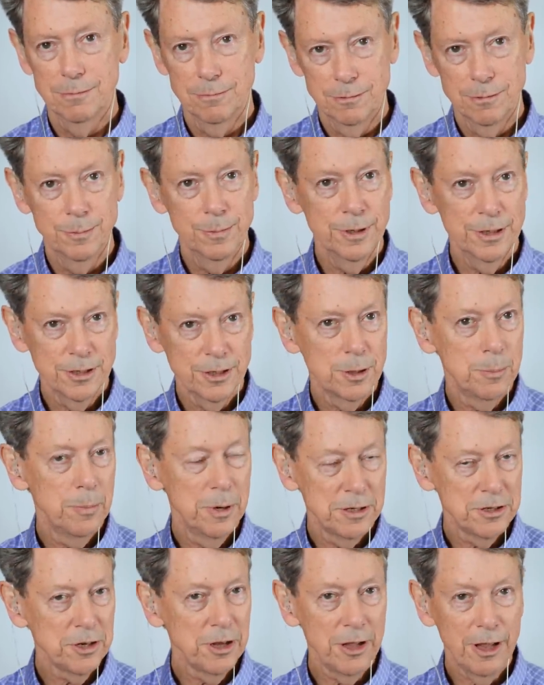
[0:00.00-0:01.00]
We bring some
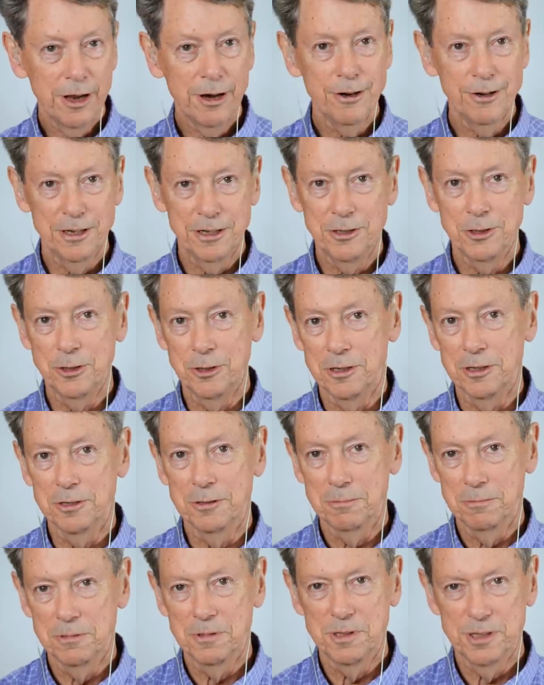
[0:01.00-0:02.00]
muscularity to it.
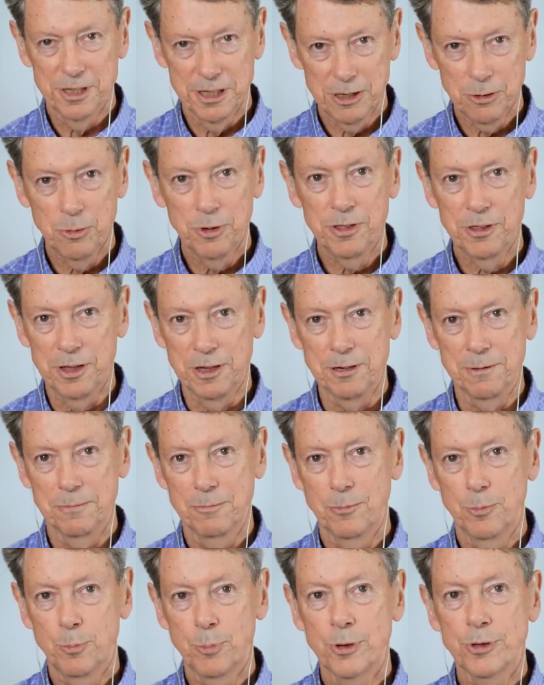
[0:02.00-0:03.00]
We stick with it,
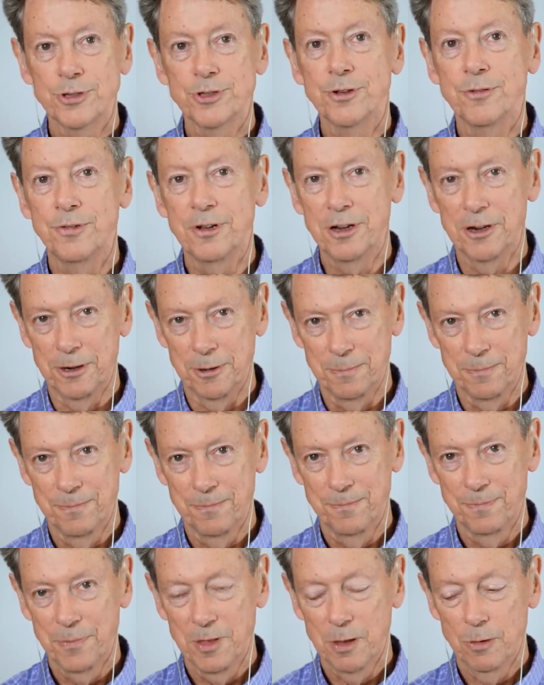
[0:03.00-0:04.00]
persevere.
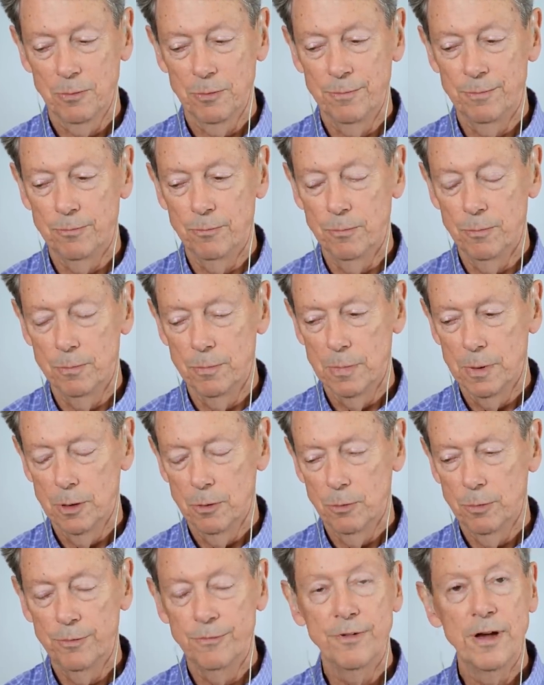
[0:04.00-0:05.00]
We,
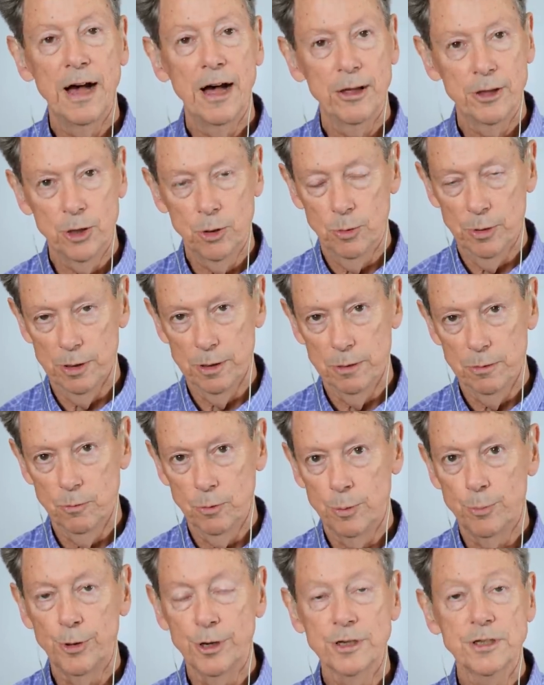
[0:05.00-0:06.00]
we value it.
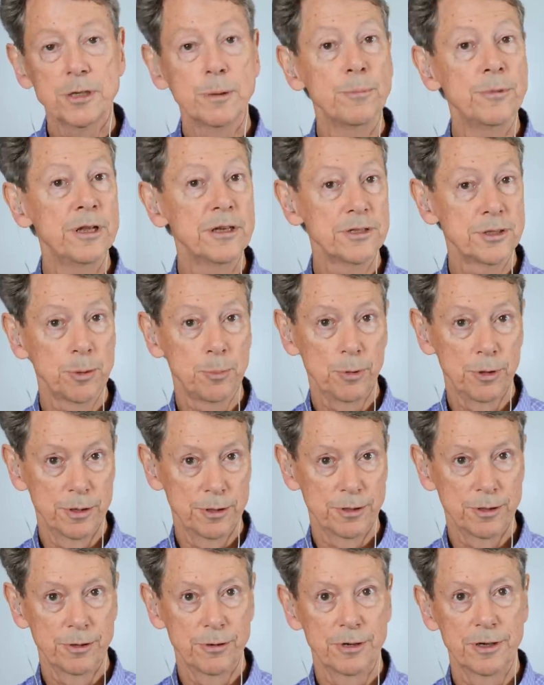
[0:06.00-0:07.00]
We bring some
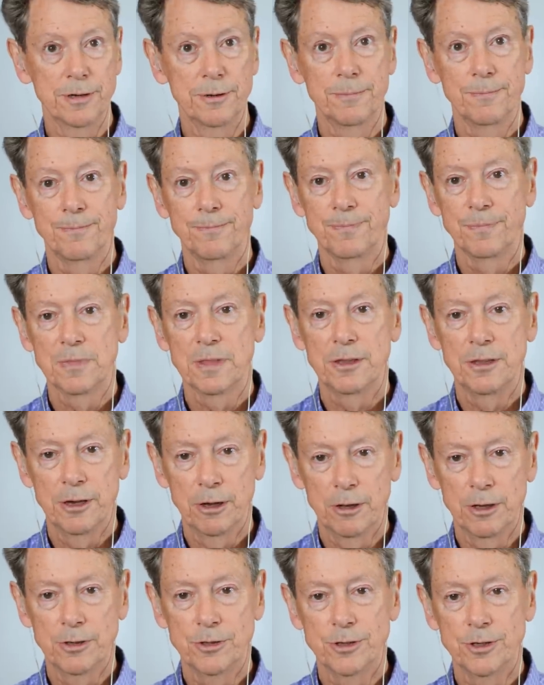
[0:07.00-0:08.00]
discipline to it,
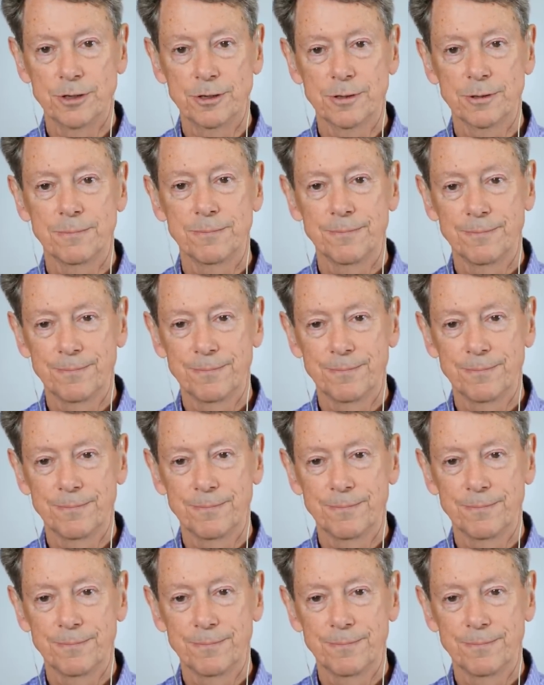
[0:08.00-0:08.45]
diligent.